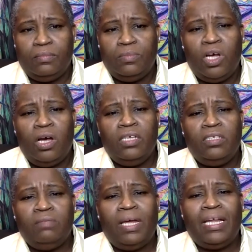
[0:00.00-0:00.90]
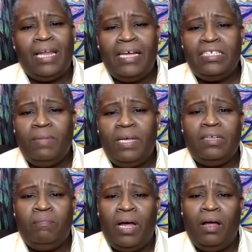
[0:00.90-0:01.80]
Talking to my classmates
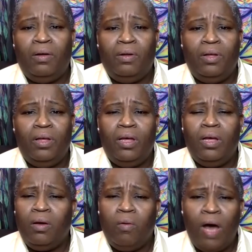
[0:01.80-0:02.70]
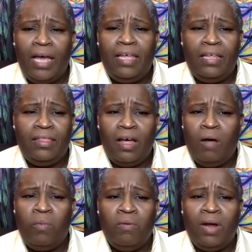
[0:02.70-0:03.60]
about why they
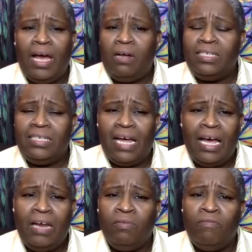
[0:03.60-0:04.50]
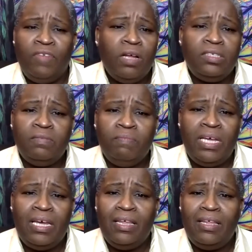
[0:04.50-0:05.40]
thought we were outside revealed to
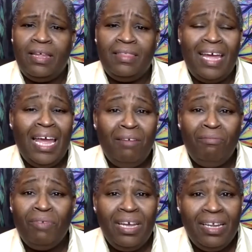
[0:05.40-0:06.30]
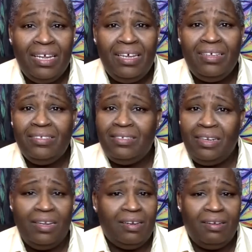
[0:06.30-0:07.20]
me that they really
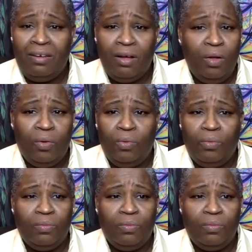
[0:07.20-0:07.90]
didn't know.